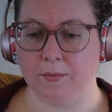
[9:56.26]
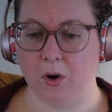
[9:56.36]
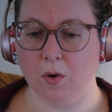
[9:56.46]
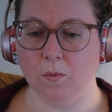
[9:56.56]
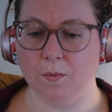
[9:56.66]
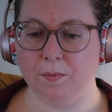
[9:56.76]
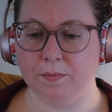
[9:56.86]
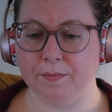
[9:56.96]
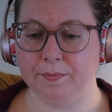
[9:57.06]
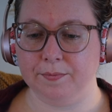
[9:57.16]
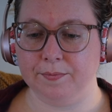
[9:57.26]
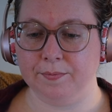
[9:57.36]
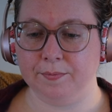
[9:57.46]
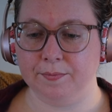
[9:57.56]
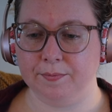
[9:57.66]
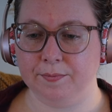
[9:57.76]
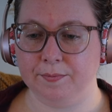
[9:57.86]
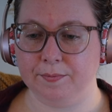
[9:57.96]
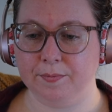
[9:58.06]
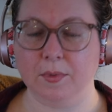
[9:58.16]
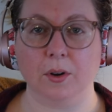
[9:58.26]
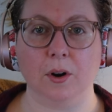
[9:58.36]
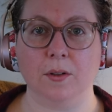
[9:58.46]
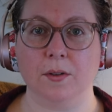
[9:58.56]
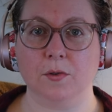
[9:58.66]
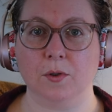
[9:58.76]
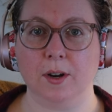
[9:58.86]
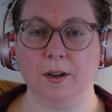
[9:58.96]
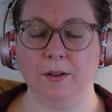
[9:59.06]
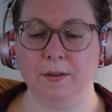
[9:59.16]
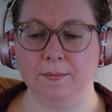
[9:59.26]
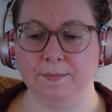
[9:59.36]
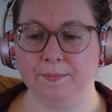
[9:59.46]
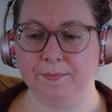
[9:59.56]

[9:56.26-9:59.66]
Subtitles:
Oh. They're on the trail.